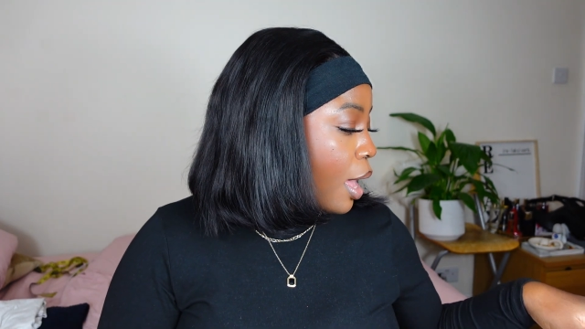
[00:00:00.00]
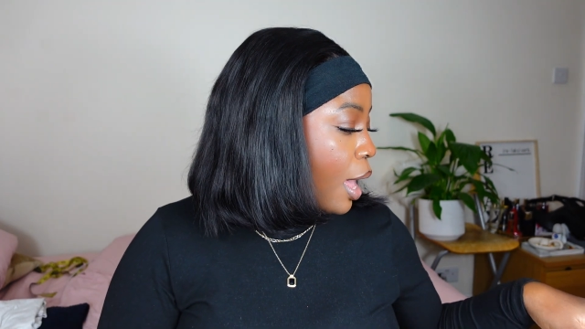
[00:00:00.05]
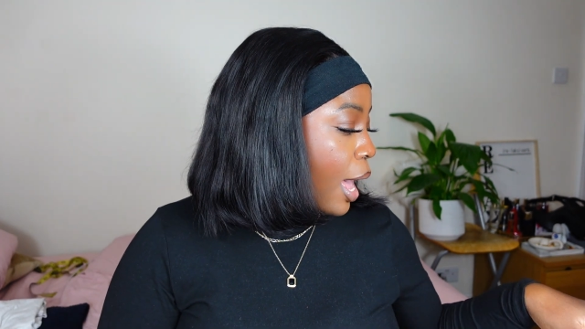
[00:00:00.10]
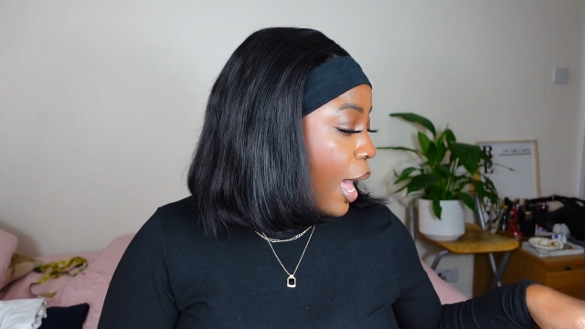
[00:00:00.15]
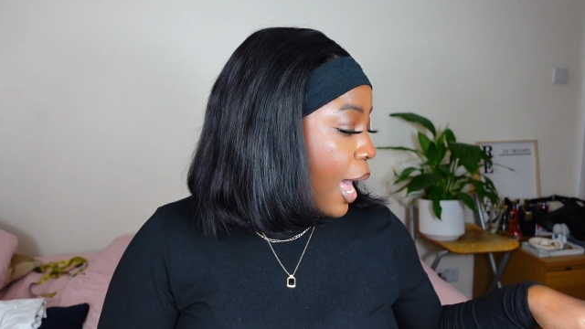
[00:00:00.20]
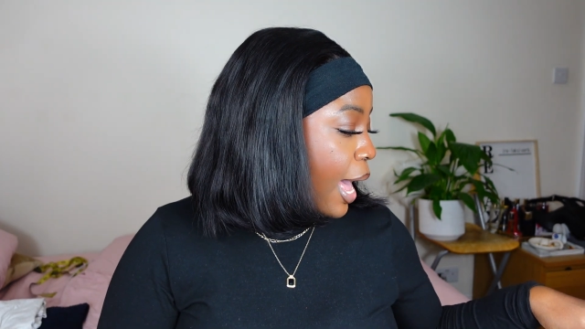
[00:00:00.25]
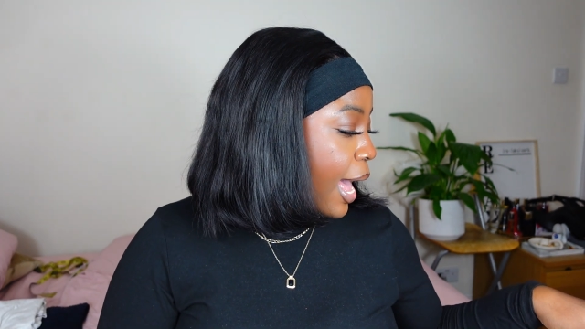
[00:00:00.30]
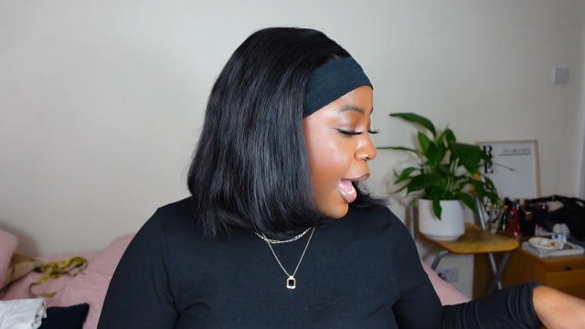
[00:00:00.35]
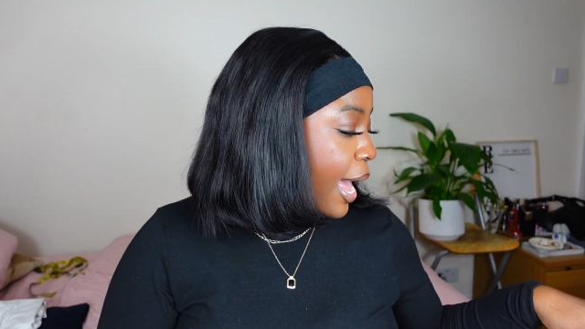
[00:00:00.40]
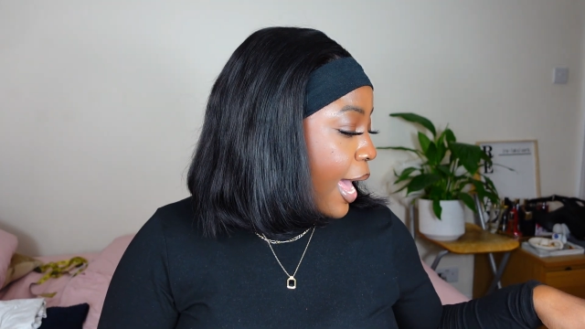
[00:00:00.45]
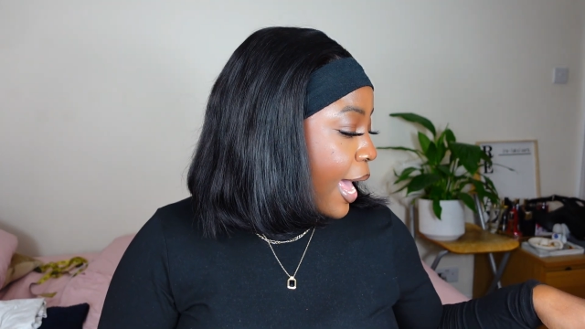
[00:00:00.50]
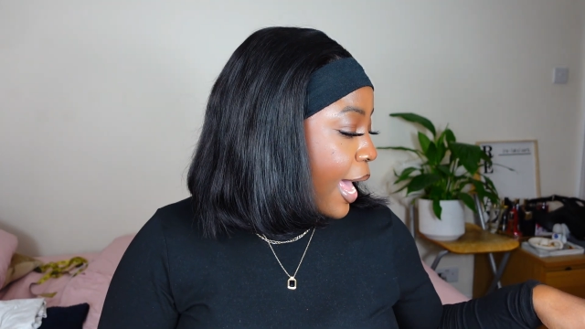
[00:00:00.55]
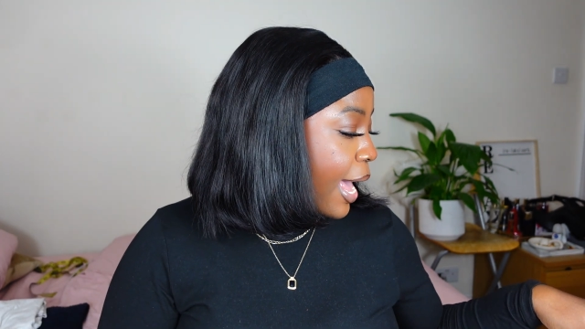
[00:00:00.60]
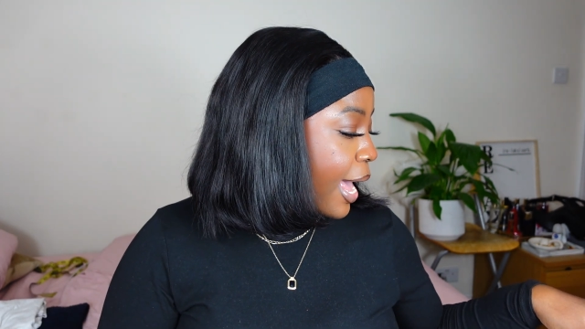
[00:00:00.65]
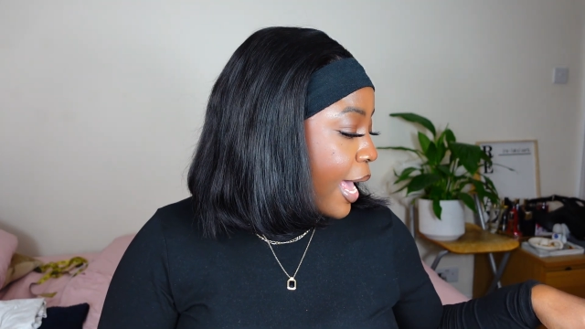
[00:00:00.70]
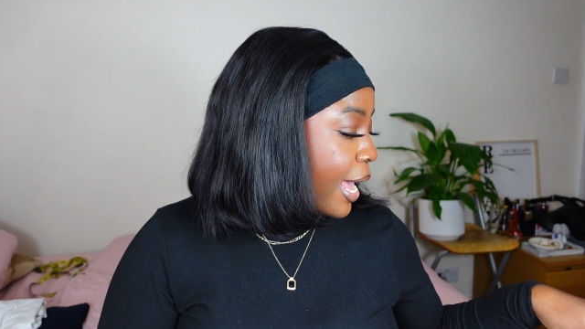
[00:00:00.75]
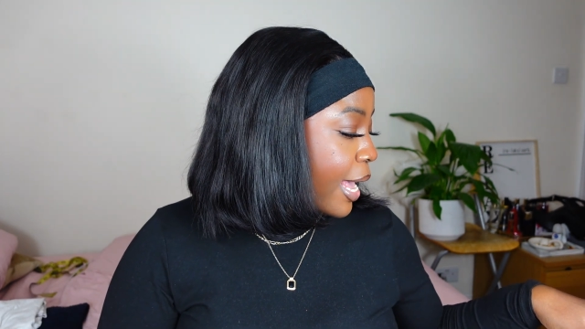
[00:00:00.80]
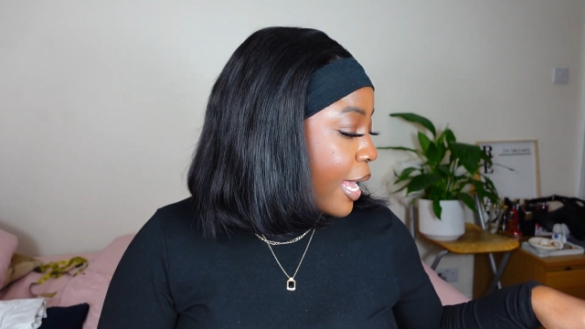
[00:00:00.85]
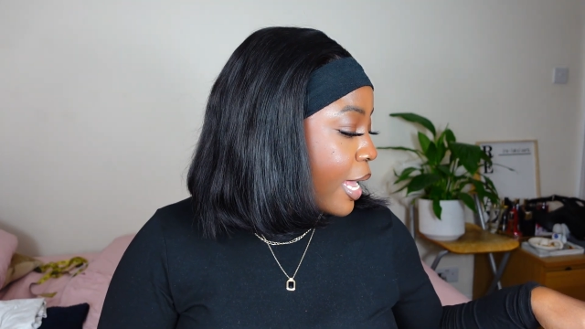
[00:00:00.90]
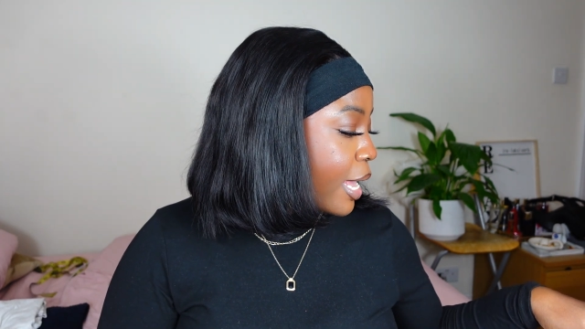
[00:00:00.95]

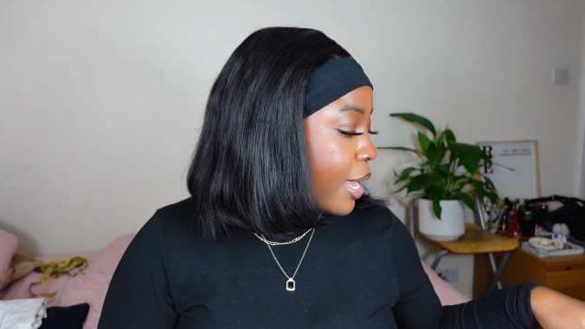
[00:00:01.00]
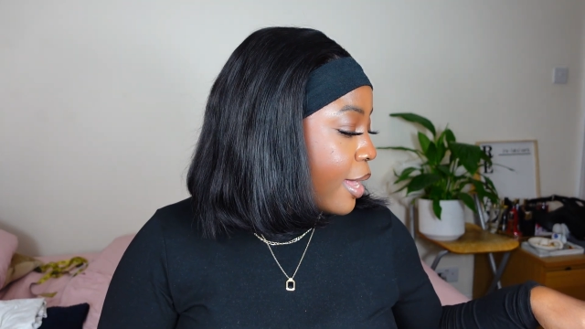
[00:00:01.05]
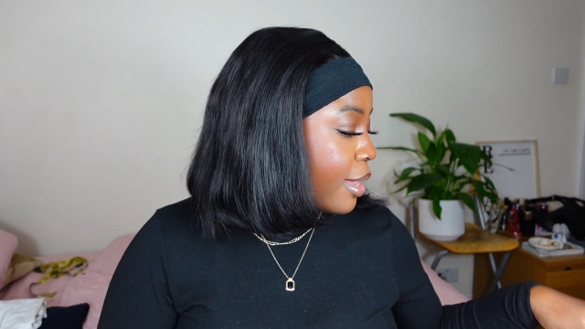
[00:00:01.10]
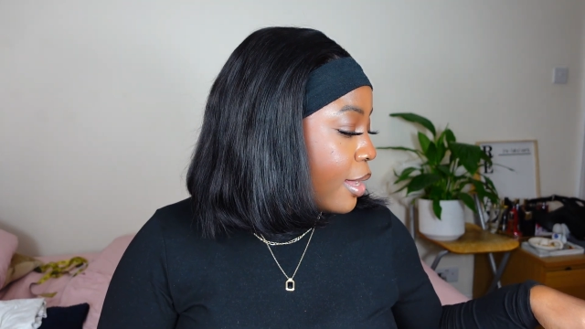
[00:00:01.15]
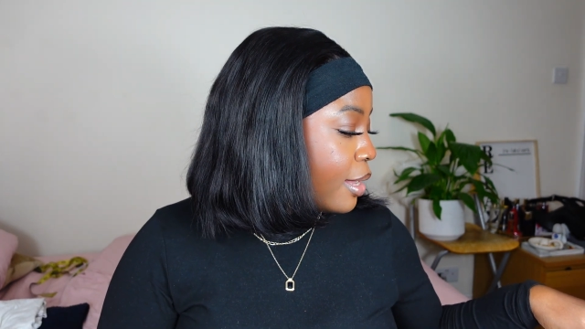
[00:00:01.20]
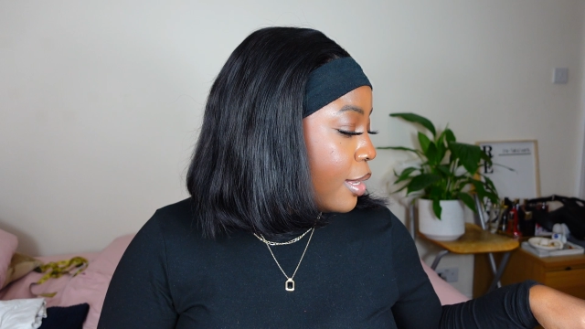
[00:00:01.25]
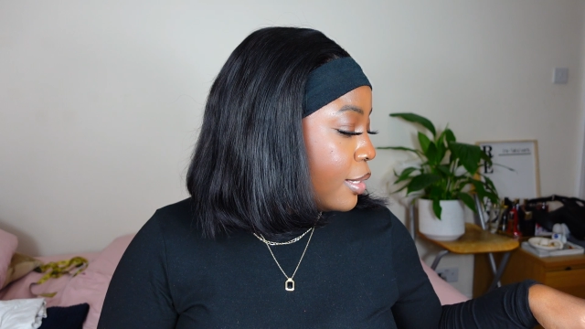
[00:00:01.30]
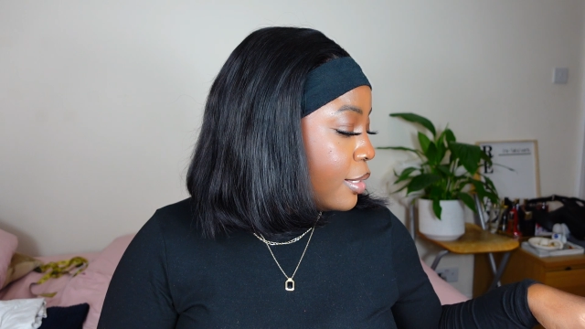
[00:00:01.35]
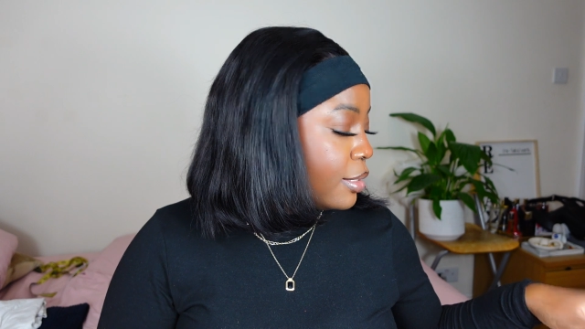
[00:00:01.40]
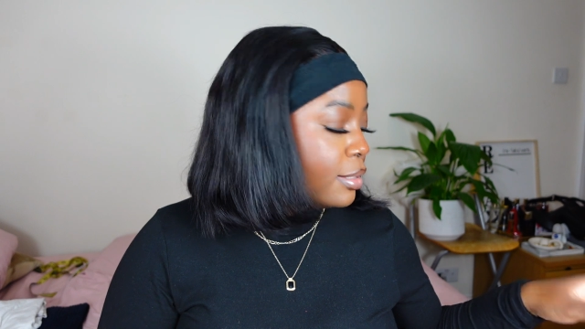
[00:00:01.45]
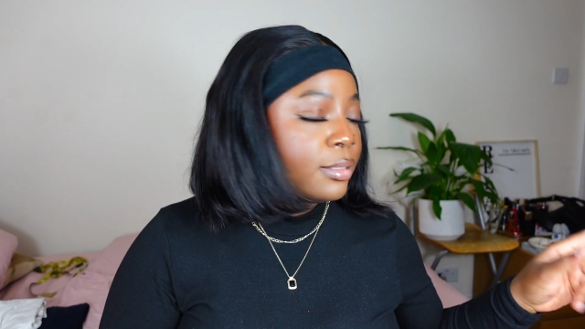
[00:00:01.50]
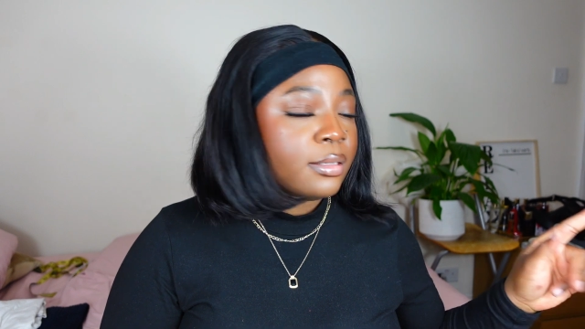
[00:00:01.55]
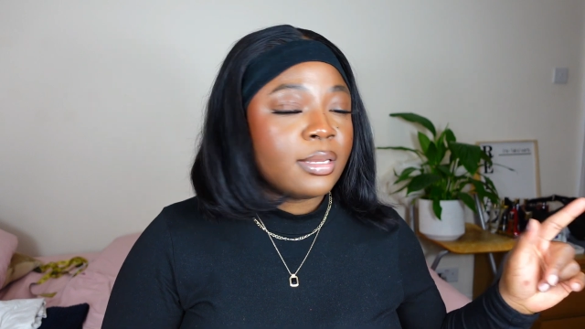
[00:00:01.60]
i